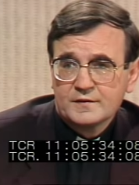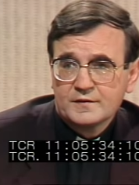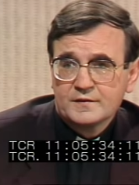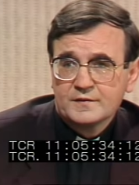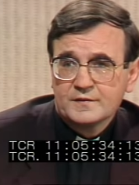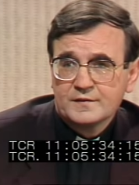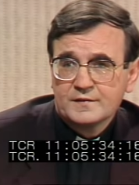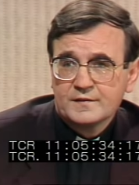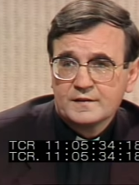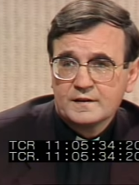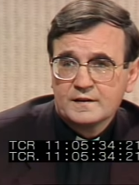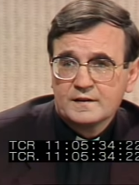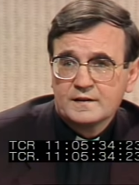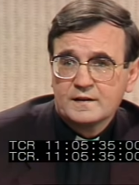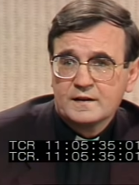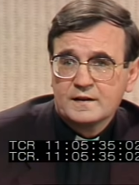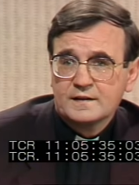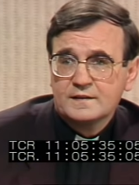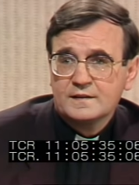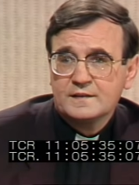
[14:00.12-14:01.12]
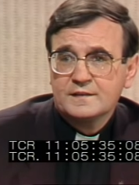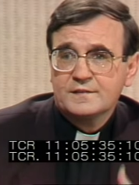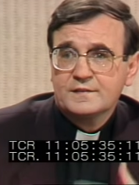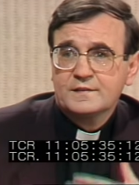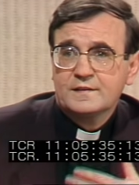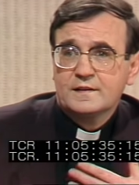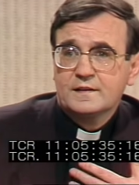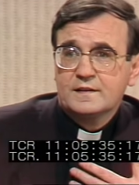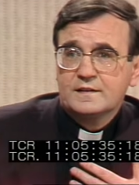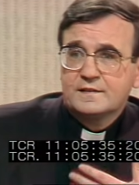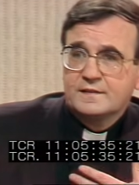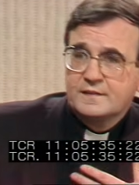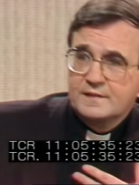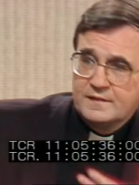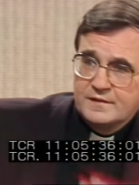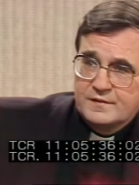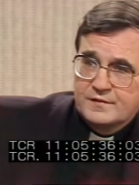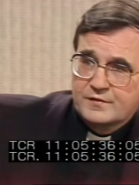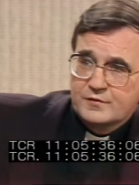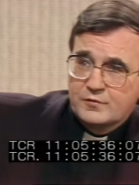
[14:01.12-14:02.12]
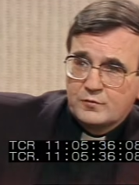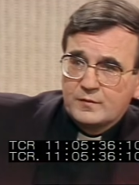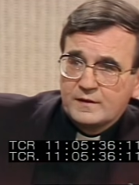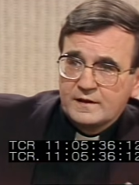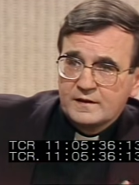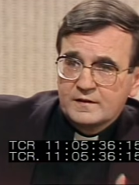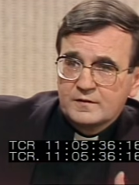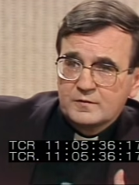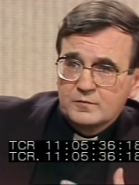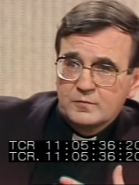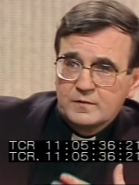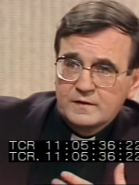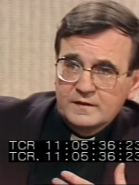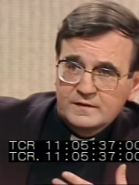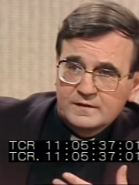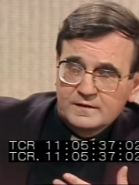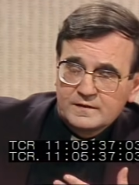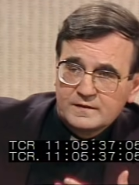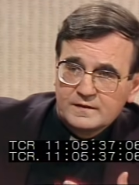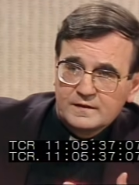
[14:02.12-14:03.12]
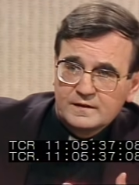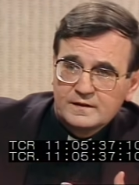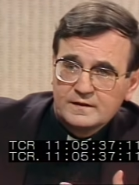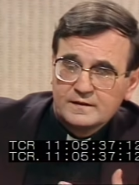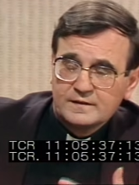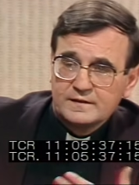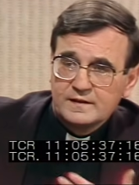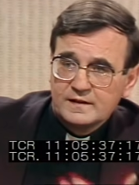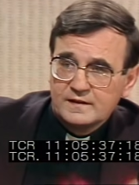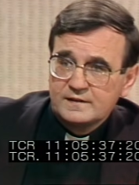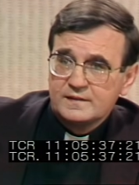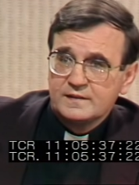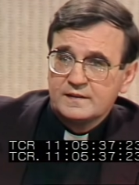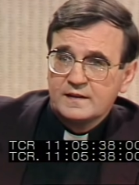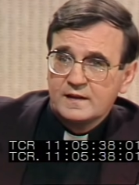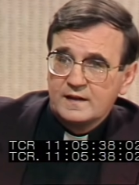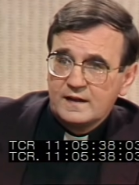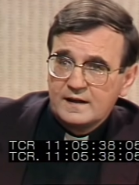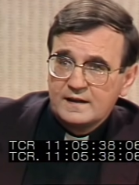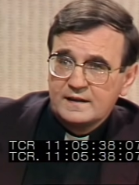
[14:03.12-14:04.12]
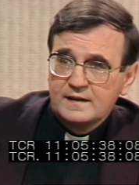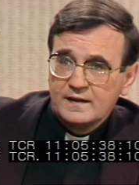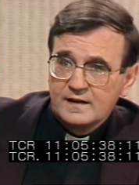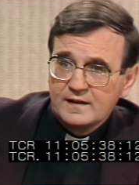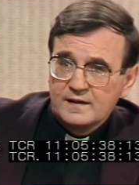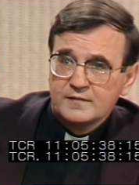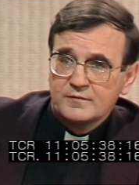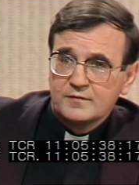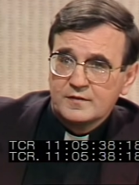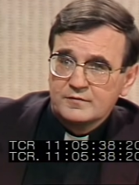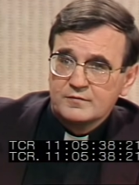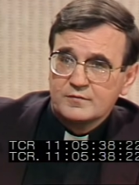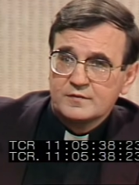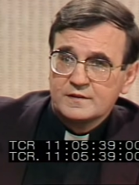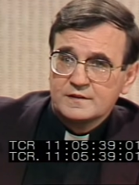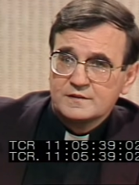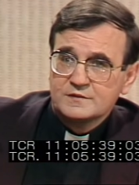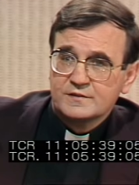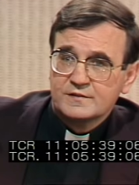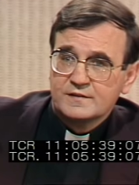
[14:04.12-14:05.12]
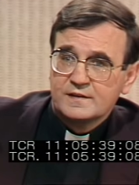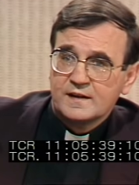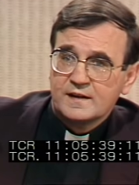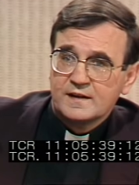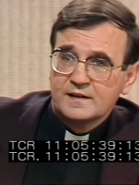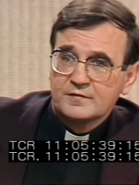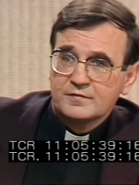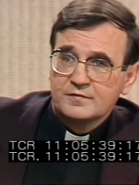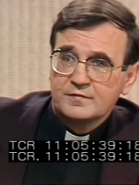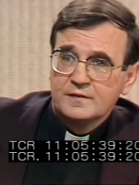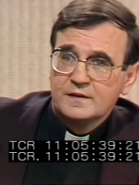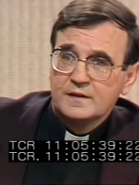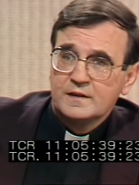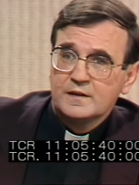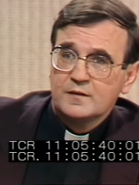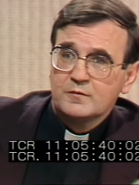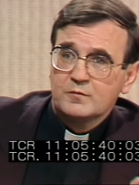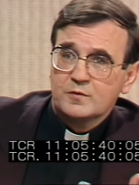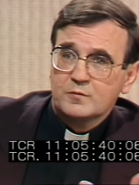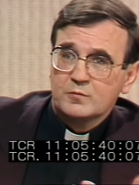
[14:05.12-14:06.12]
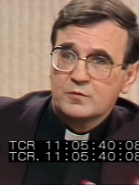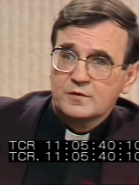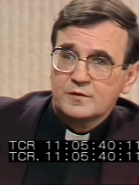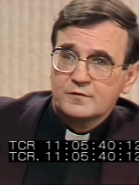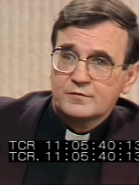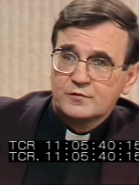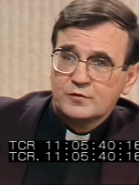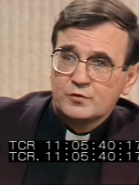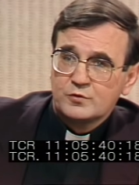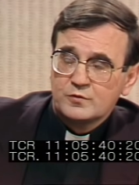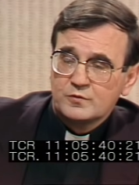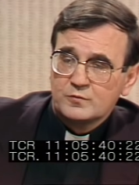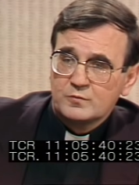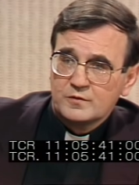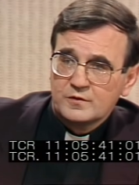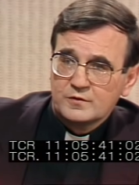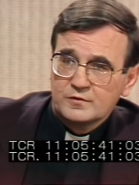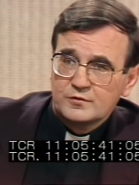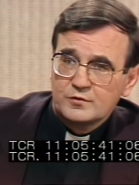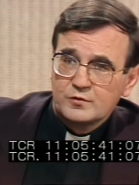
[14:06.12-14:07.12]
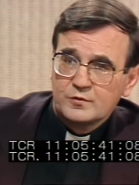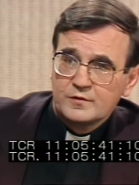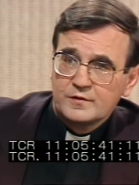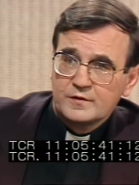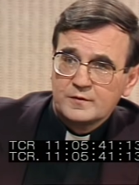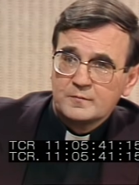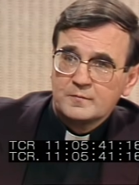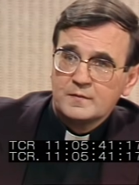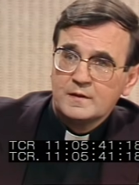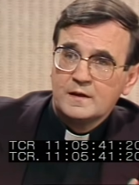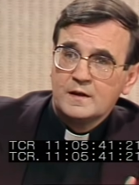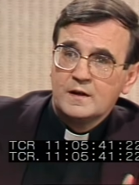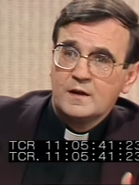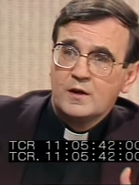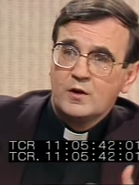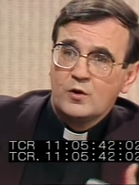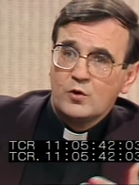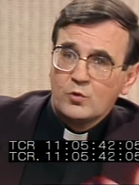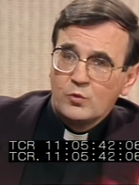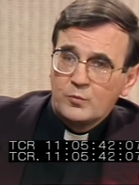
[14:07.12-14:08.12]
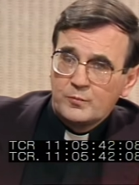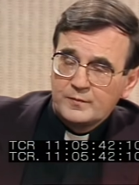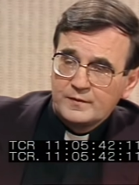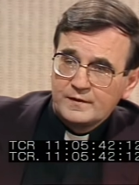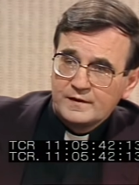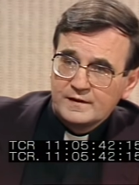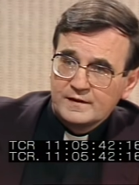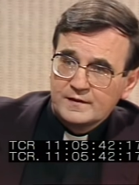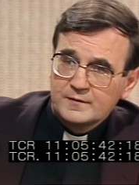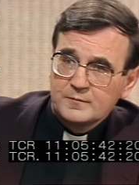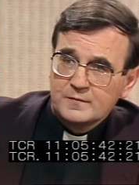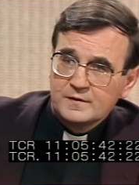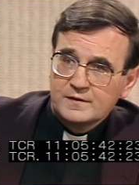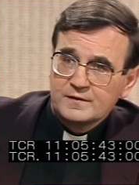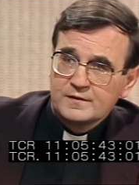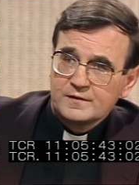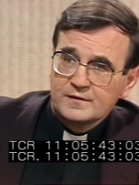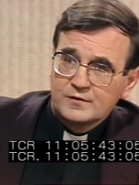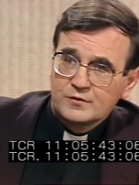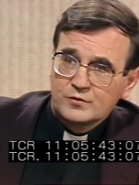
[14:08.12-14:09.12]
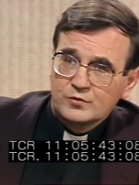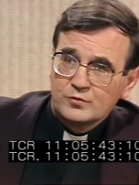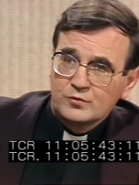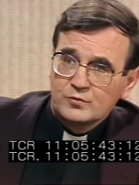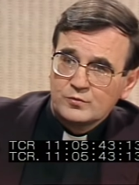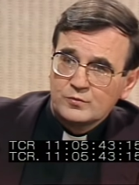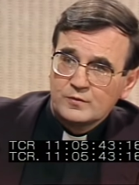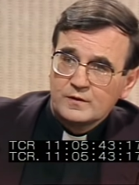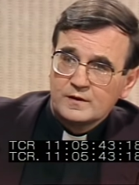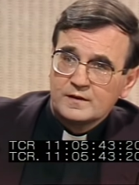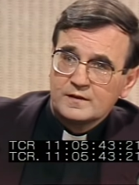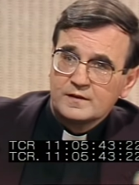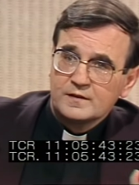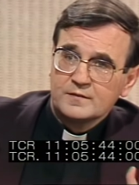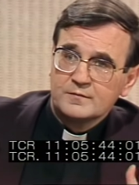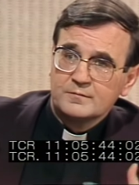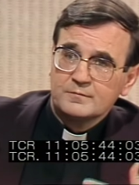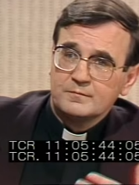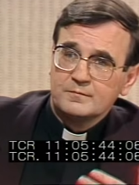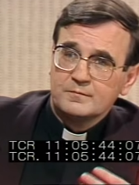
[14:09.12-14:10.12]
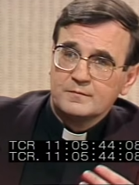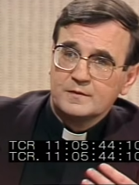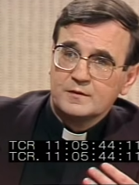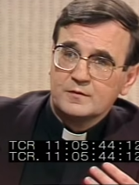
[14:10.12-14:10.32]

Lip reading: others. At least it didn't square with the idea I have of religious life, where one or two of them openly admitted to